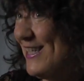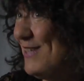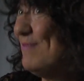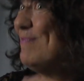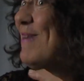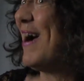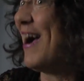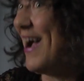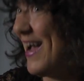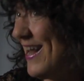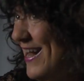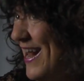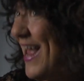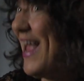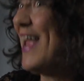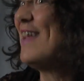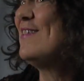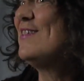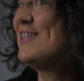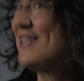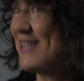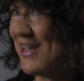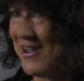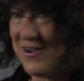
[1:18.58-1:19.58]
it's, it's, my
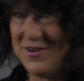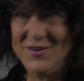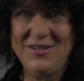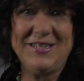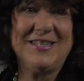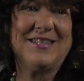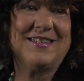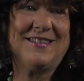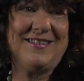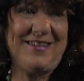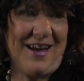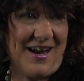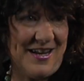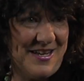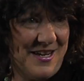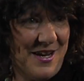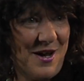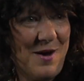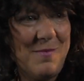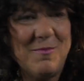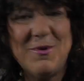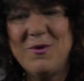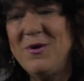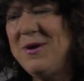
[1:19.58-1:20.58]
name. So it's
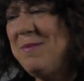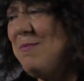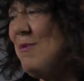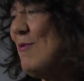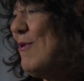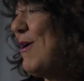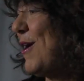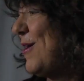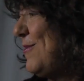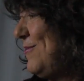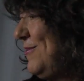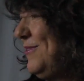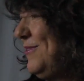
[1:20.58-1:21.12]
Danielle Marie Moroux.